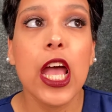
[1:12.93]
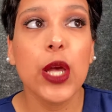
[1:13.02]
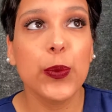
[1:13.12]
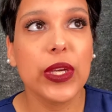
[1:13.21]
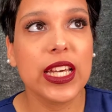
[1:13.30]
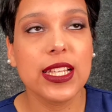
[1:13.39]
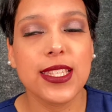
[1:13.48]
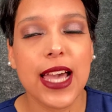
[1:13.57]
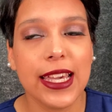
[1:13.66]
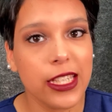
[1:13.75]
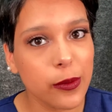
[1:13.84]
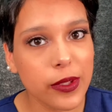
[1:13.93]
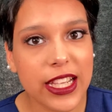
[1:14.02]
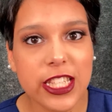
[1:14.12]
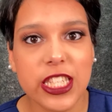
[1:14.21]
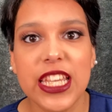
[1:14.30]
because I am
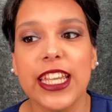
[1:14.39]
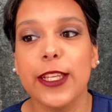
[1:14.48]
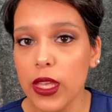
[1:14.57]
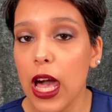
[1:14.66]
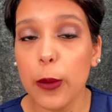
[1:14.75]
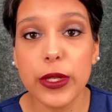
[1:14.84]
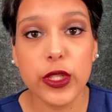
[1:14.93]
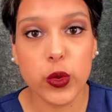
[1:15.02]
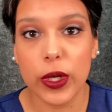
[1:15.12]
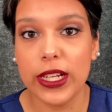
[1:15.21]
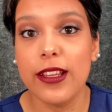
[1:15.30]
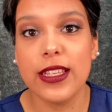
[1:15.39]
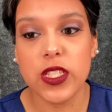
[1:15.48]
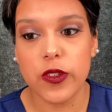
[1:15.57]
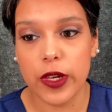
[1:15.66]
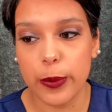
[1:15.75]
19, I'll be 20
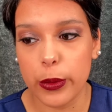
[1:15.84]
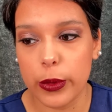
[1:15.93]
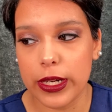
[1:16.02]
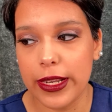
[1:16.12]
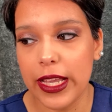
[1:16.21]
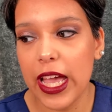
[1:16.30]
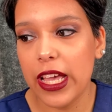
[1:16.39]
this February,